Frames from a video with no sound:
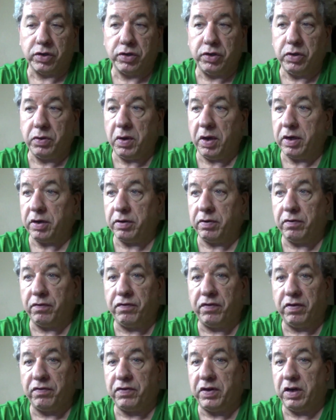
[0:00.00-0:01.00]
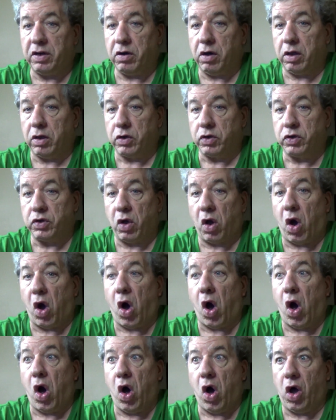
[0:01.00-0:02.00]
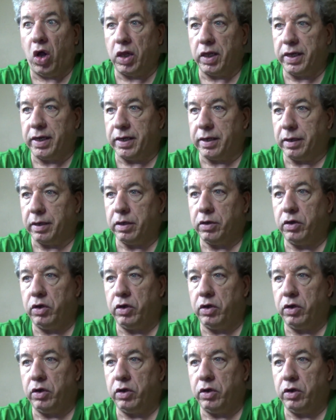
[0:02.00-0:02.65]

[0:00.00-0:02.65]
$250 all in.